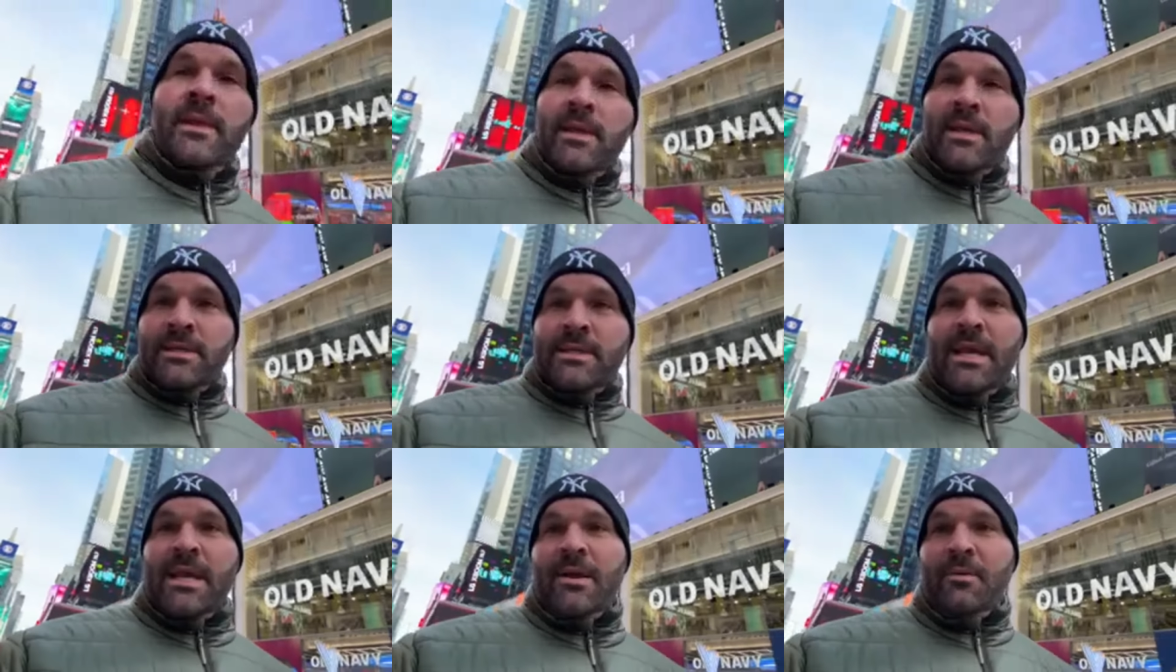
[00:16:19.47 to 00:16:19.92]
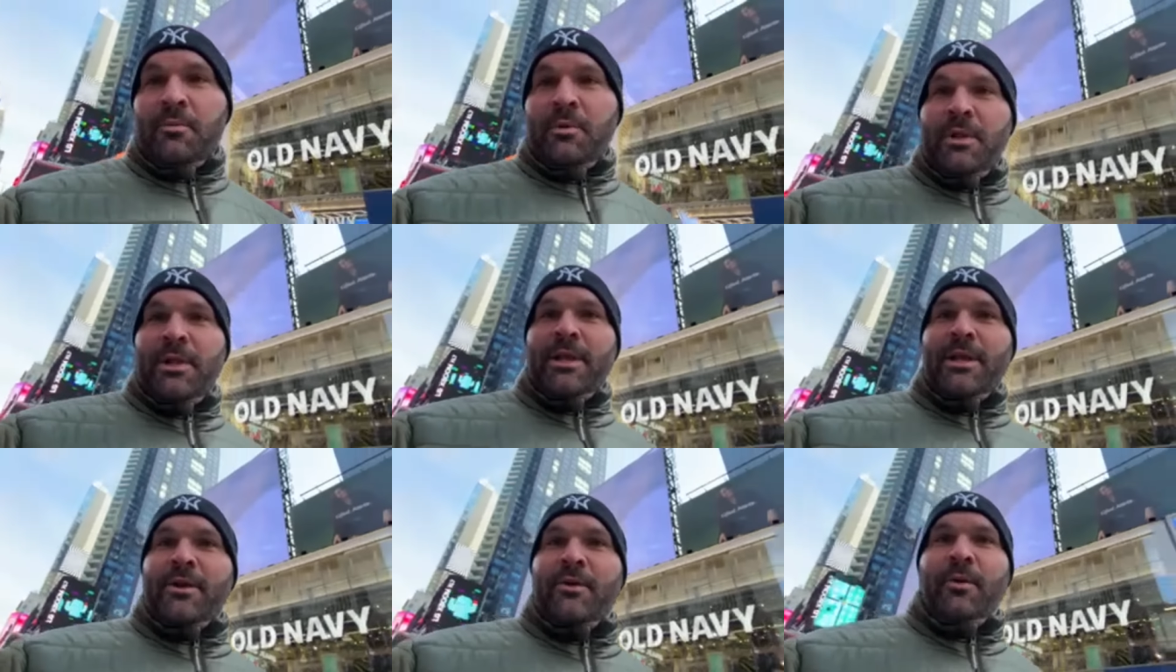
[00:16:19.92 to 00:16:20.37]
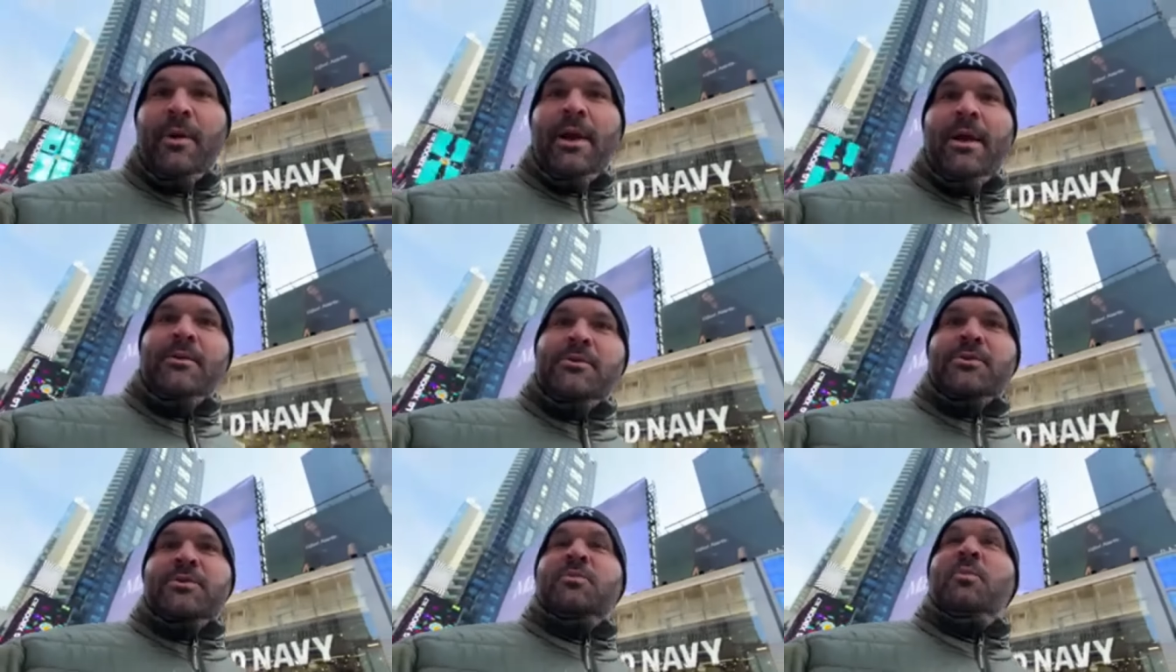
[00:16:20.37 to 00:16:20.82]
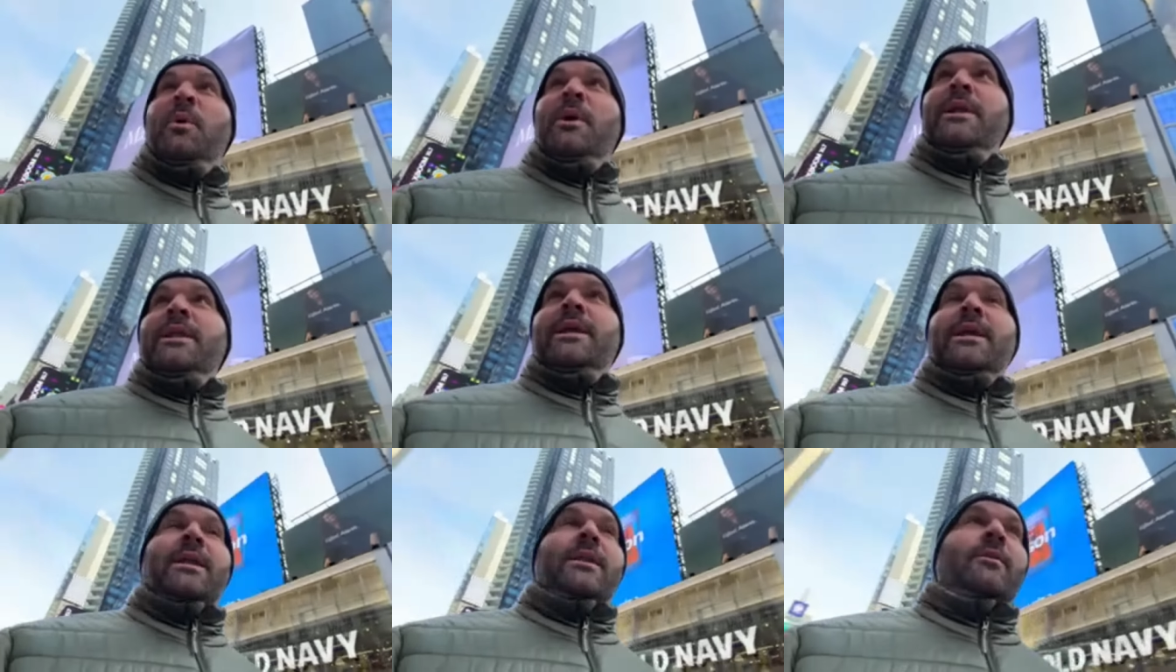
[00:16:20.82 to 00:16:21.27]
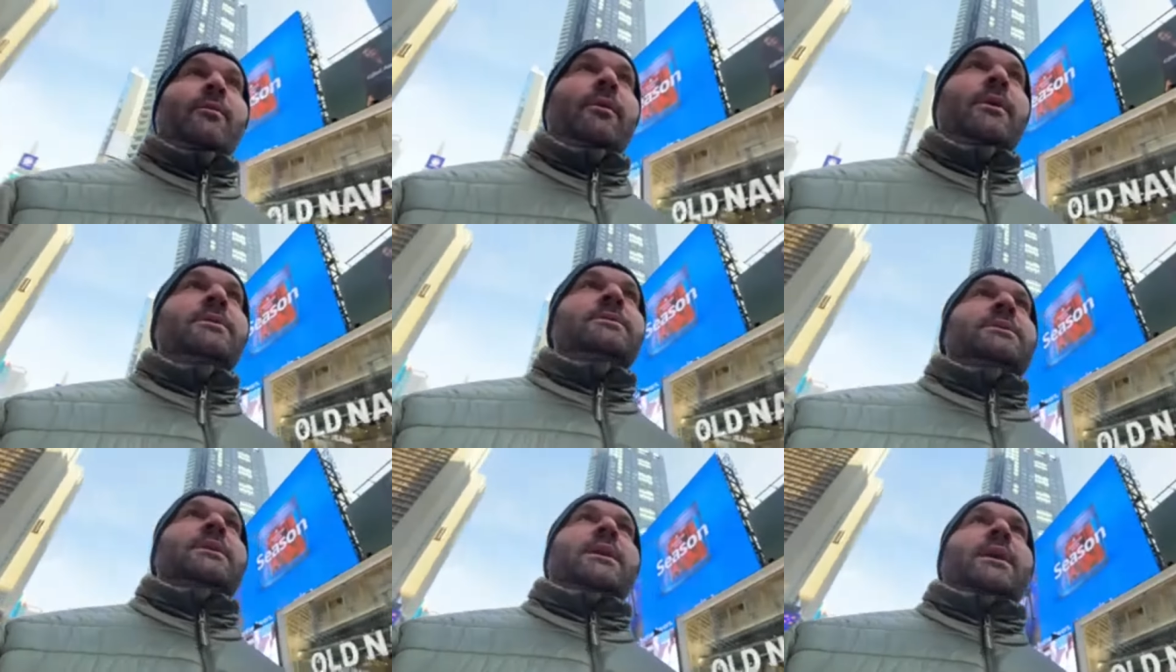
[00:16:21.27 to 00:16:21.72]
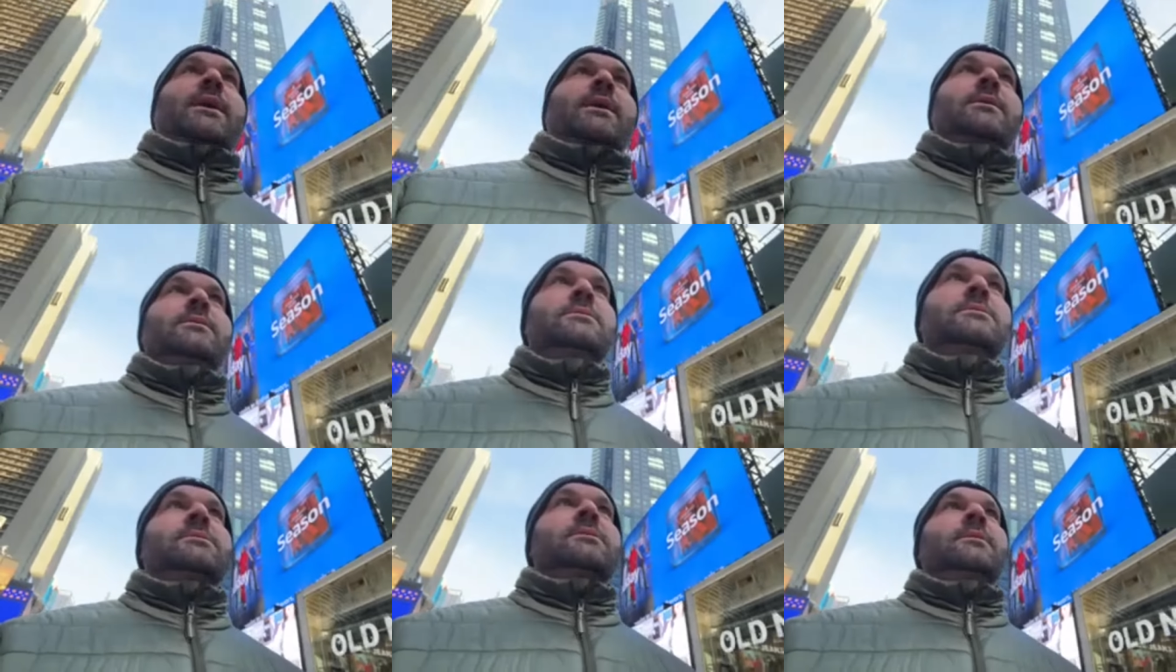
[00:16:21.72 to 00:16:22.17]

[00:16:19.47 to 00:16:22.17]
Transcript: Is that really a crowd just waiting to get into Raising Canes?